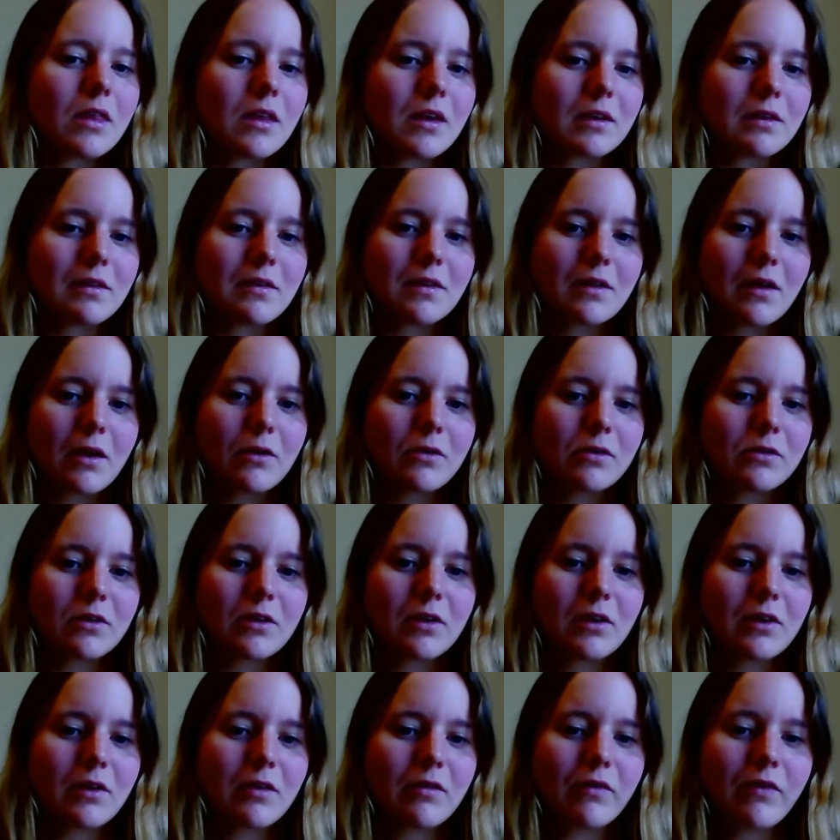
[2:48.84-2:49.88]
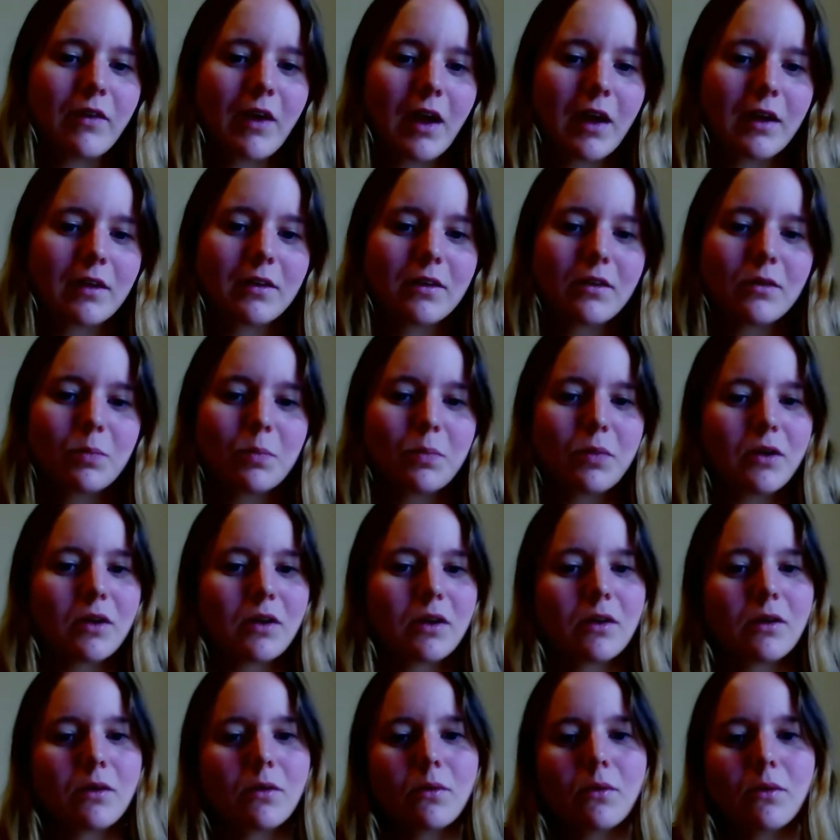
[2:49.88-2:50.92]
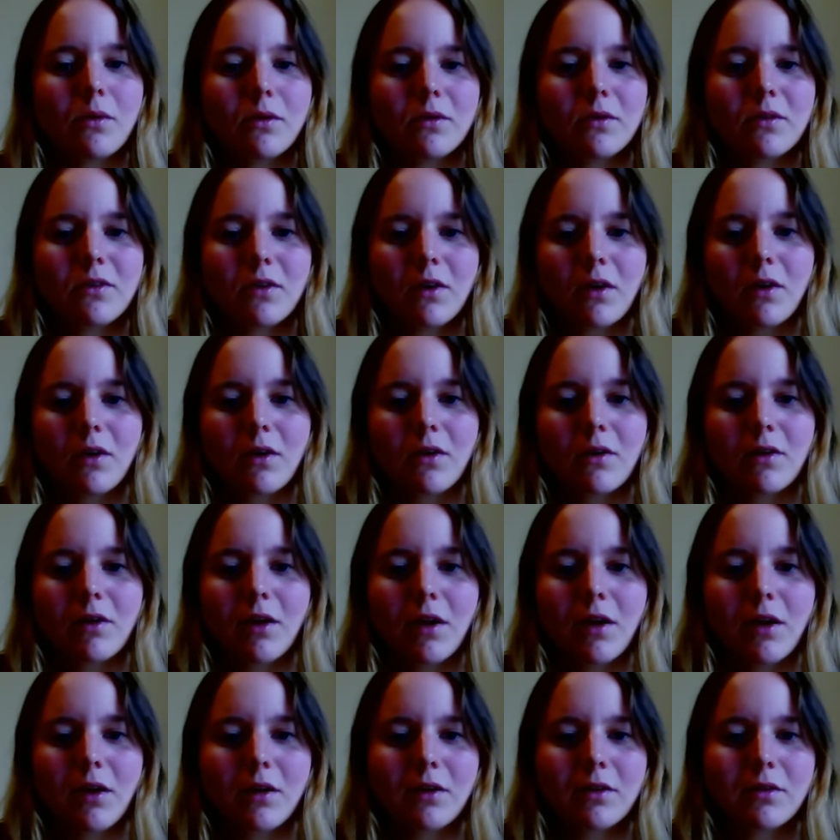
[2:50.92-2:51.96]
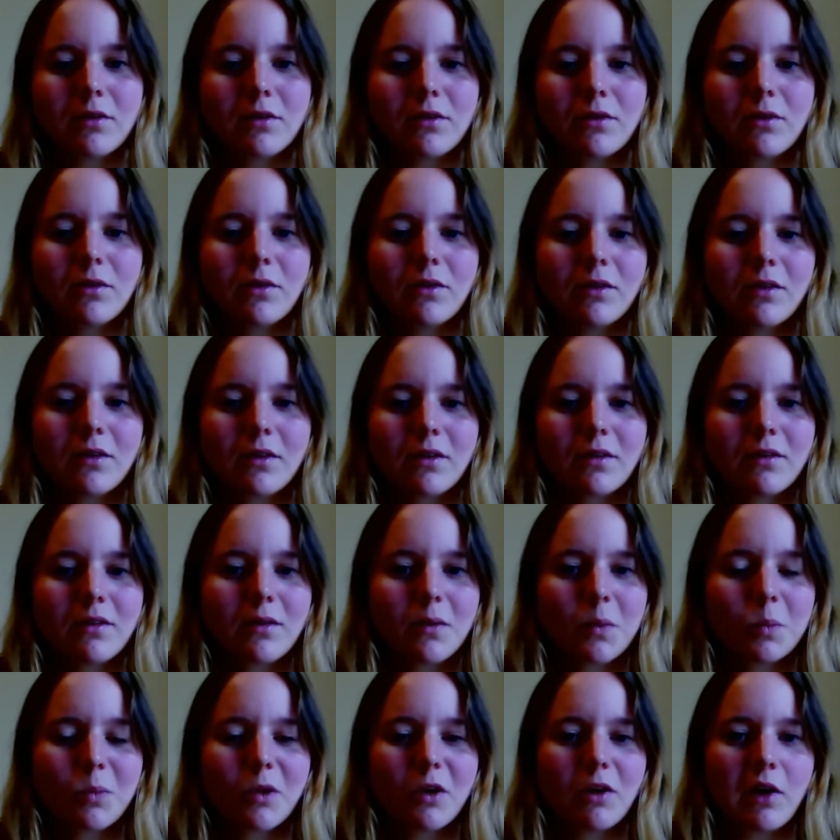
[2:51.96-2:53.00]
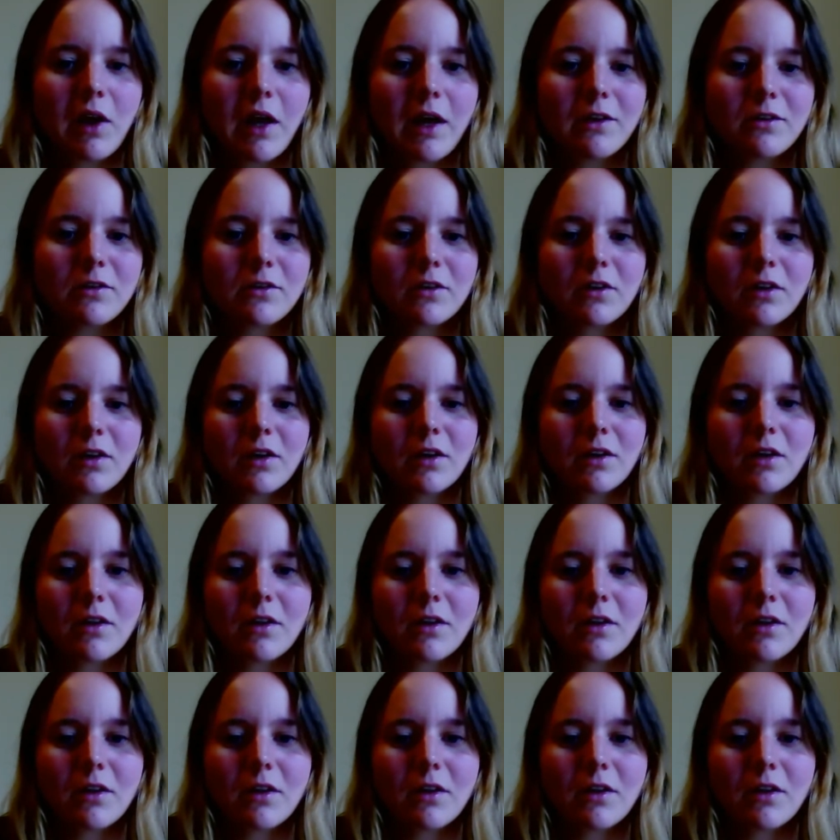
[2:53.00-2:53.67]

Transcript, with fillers: the social events, but also into the simulation